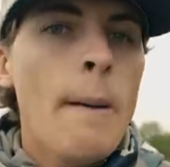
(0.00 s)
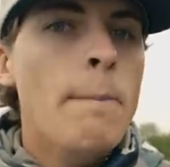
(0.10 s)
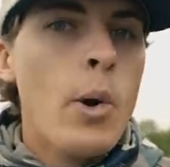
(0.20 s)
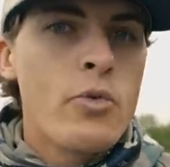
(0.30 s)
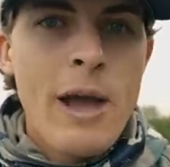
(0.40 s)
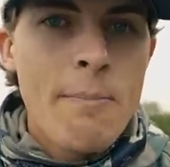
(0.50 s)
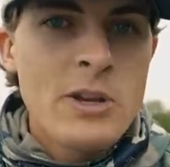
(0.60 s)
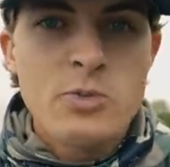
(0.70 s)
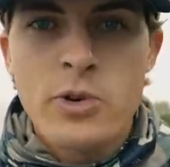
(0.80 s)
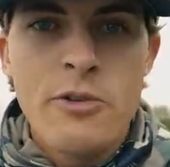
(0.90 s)
a boat ramp
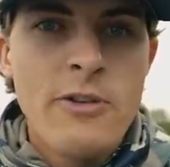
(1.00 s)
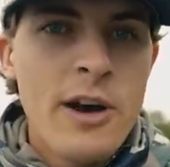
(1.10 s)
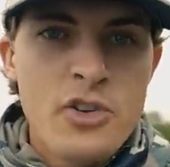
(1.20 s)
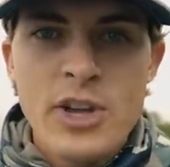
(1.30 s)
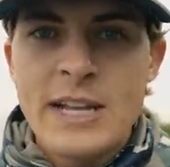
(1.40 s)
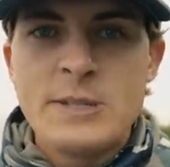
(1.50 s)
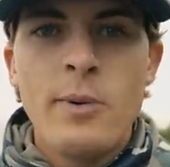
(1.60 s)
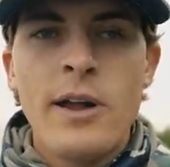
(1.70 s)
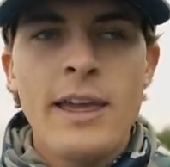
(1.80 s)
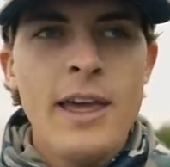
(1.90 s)
is where I found shad
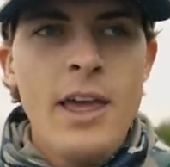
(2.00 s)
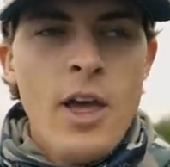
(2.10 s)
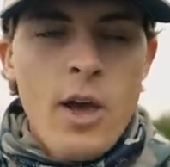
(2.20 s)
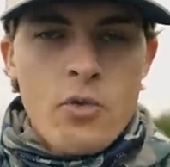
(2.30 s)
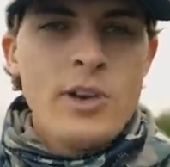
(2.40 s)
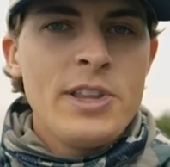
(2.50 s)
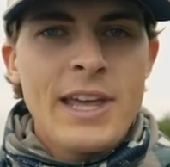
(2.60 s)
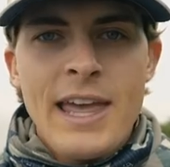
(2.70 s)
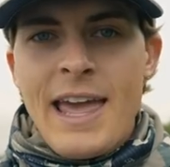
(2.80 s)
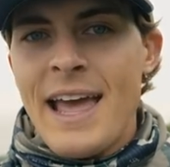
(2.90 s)
spawning.
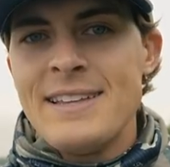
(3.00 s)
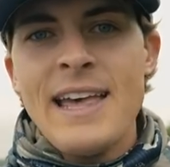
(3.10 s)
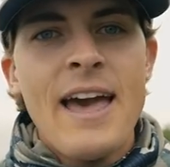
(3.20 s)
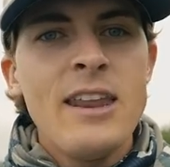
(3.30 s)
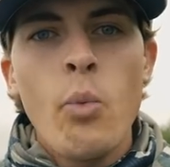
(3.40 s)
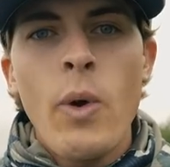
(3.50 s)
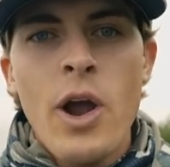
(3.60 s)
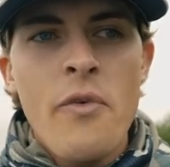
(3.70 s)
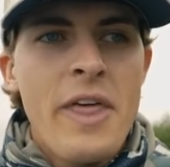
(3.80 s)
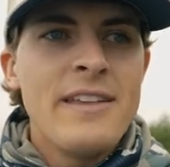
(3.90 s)
Really, it's
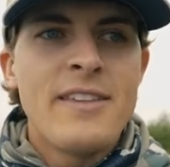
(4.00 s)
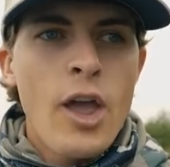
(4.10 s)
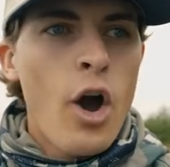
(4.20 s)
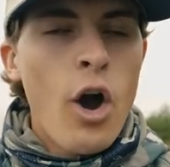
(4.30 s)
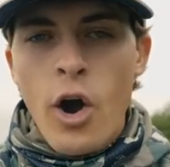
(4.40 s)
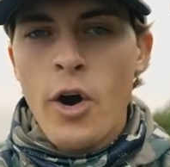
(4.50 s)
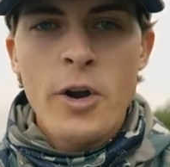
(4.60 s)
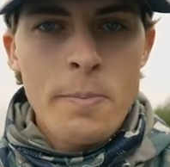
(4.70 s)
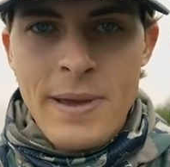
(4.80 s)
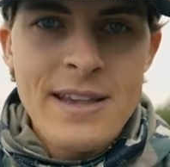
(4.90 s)
anywhere that is a
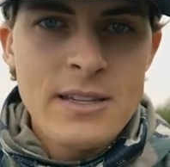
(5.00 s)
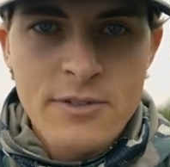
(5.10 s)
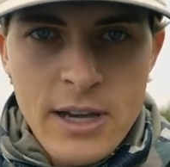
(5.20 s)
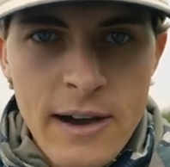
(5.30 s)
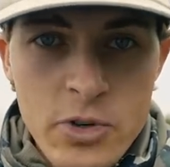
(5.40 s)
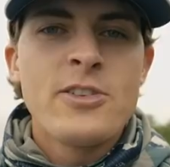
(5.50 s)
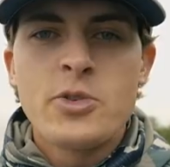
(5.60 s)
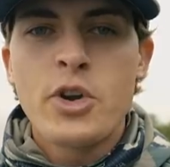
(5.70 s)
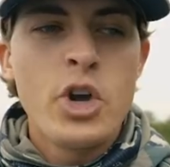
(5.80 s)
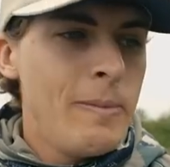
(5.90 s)
hard piece of cover.
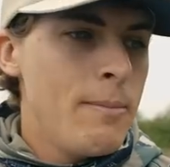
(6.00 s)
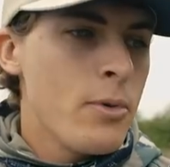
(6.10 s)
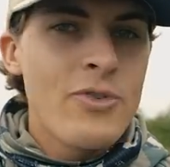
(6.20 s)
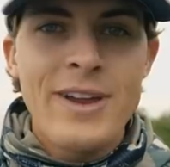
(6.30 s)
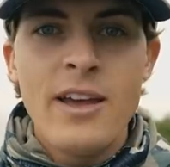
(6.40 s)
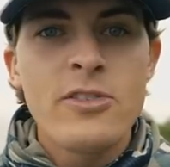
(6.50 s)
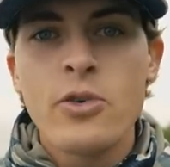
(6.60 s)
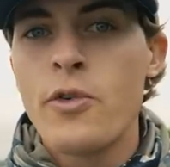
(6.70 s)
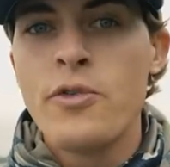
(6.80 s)
So it could be marinas or